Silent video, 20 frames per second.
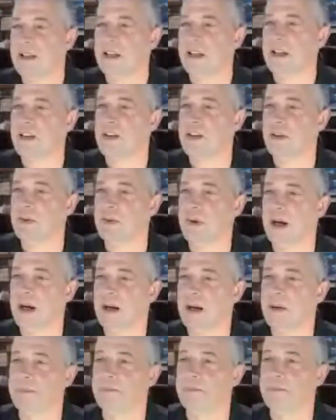they do
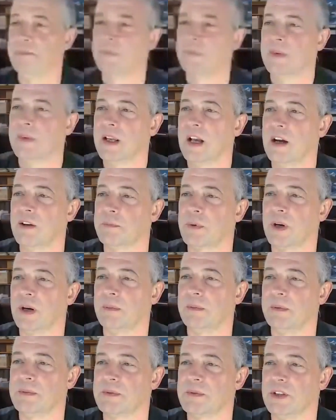have
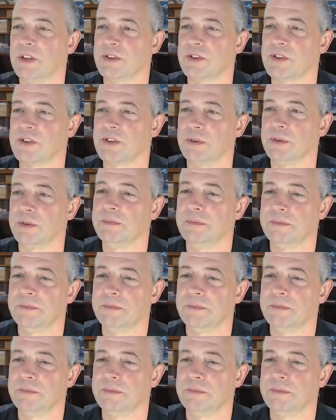problems also.